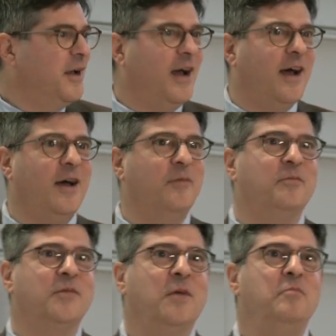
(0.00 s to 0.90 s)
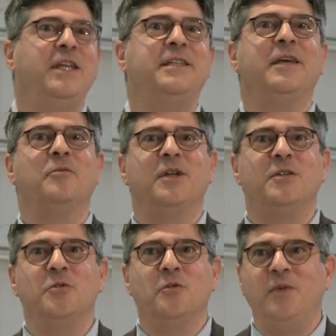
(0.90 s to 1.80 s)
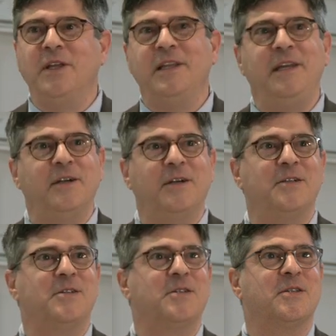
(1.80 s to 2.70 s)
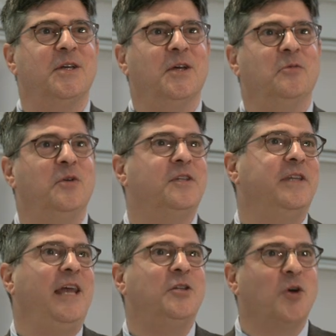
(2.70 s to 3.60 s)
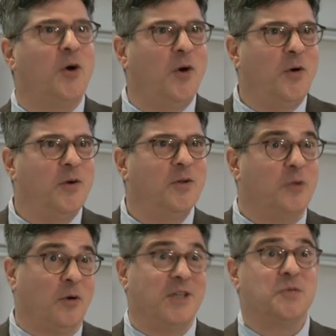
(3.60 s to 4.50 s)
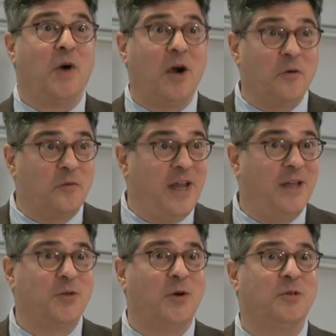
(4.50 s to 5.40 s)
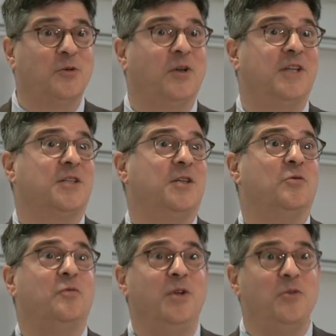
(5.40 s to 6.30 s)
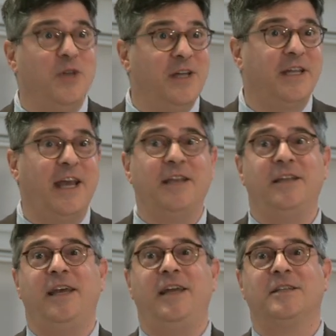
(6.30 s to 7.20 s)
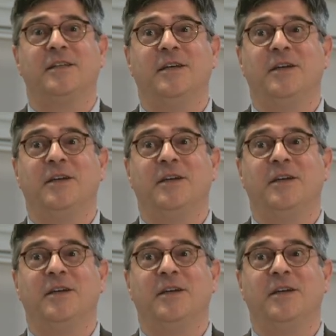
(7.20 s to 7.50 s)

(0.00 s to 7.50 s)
um, meeting with European leaders, with NATO. Turkey is part of NATO. Turkey is a European Union candidate.